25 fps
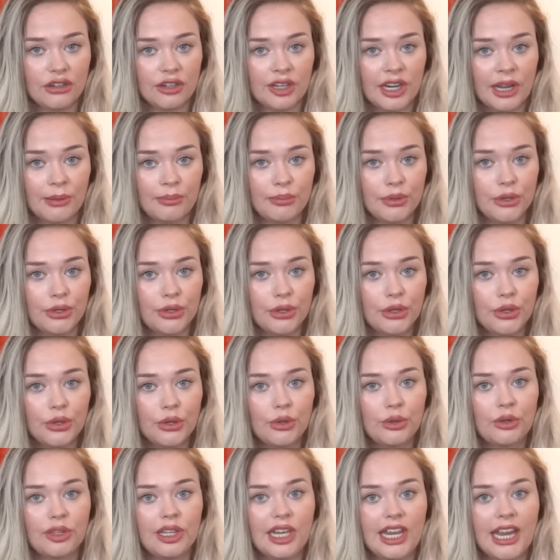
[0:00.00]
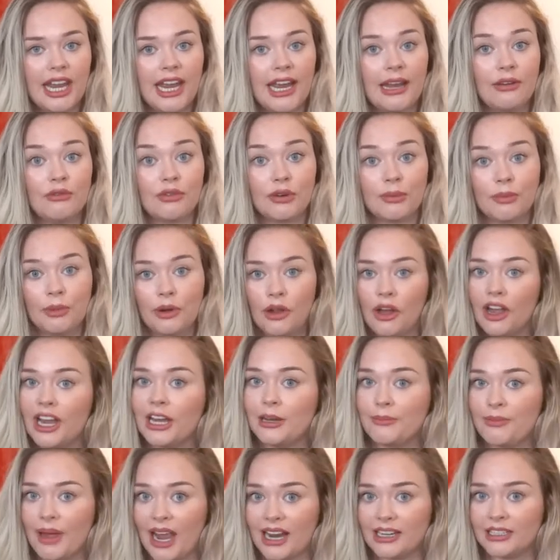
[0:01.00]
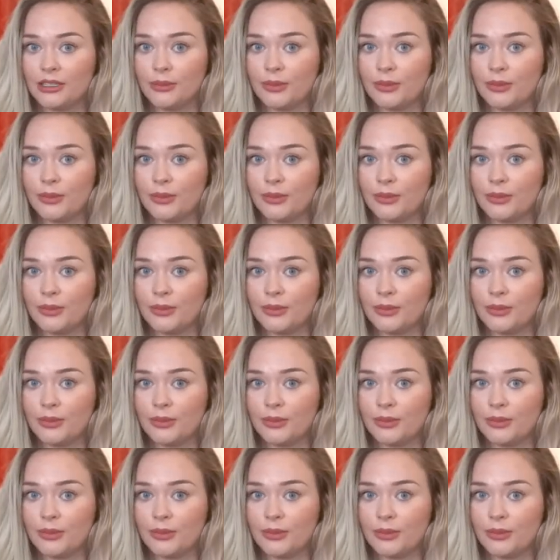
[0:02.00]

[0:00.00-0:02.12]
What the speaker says: good at Boohoo. They replied back